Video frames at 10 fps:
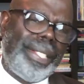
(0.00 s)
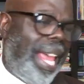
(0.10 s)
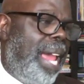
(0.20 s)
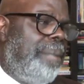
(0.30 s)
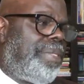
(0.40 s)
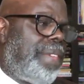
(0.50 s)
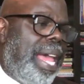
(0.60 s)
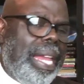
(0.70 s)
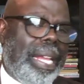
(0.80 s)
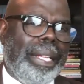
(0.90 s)
Same
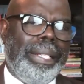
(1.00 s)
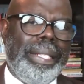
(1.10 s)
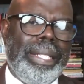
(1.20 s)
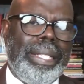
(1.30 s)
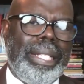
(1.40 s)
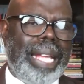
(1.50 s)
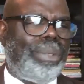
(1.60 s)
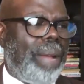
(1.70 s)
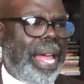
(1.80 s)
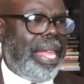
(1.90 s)
thing.
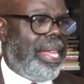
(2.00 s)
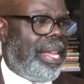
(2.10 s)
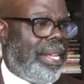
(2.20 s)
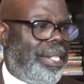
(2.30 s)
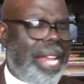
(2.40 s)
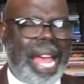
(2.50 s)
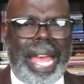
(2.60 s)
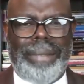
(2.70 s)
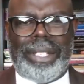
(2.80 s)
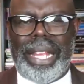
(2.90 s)
That's why
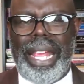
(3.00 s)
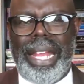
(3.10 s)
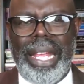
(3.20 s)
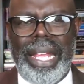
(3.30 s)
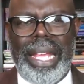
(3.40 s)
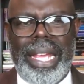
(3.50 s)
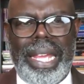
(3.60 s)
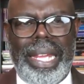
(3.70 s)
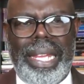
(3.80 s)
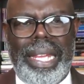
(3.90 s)
Jive said,
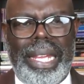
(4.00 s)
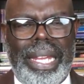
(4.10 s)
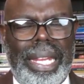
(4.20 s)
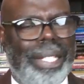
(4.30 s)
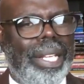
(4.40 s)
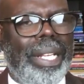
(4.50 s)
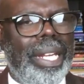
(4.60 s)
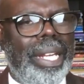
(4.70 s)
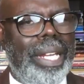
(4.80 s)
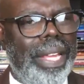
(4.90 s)
it's
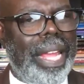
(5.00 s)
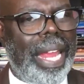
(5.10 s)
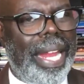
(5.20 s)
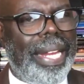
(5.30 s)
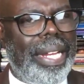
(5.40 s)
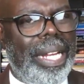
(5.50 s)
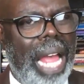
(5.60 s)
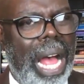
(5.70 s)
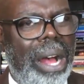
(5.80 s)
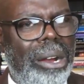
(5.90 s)
another Eddie
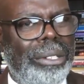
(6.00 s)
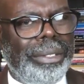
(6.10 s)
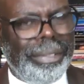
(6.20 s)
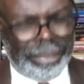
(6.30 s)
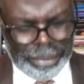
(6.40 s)
Long.